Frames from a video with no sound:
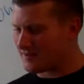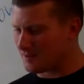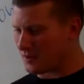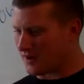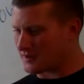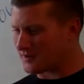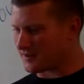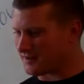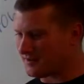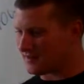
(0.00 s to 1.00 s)
probably took
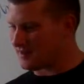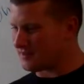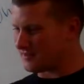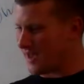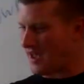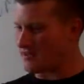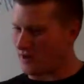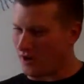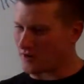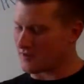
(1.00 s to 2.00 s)
it
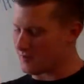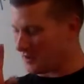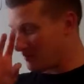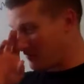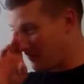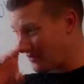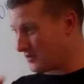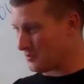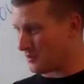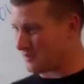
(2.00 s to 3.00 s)
the hardest, especially my first
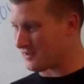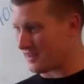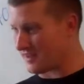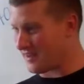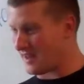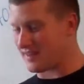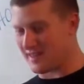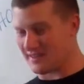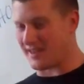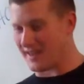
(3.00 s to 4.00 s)
2 points. I
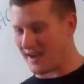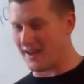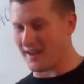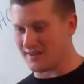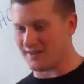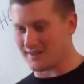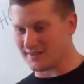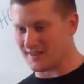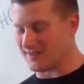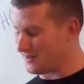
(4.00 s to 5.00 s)
think that guy aged like
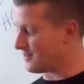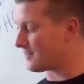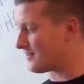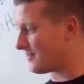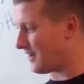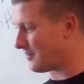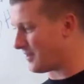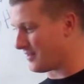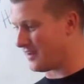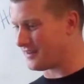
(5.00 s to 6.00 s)
10 years. I'm
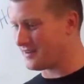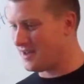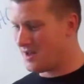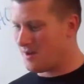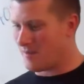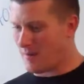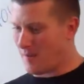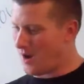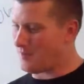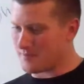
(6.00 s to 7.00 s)
not lying. My
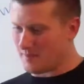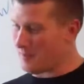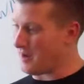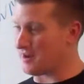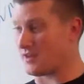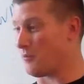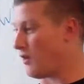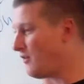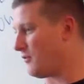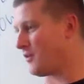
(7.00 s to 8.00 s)
mom, my parents, they were
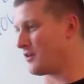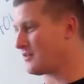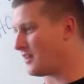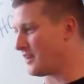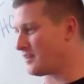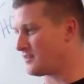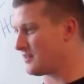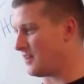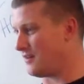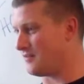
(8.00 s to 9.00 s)
all for it. Like,
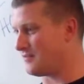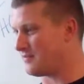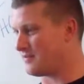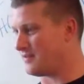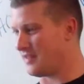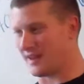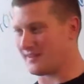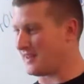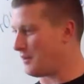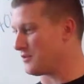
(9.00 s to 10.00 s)
like I
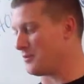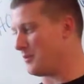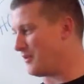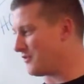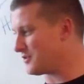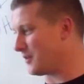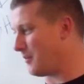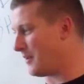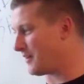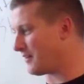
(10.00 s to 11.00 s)
said, I was a little bit of a
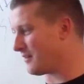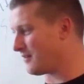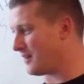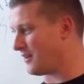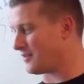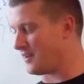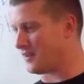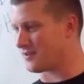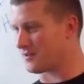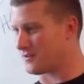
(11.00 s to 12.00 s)
troublemaker when I was in
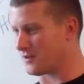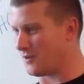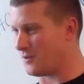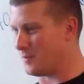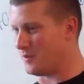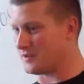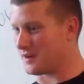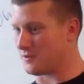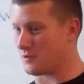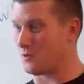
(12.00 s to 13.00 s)
high school. So the
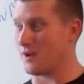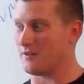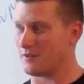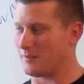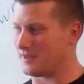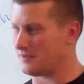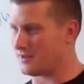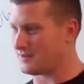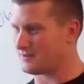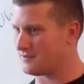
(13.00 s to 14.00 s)
military was great for me. They were
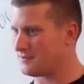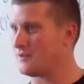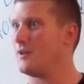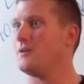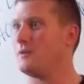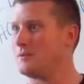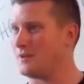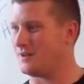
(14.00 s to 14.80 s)
like, go,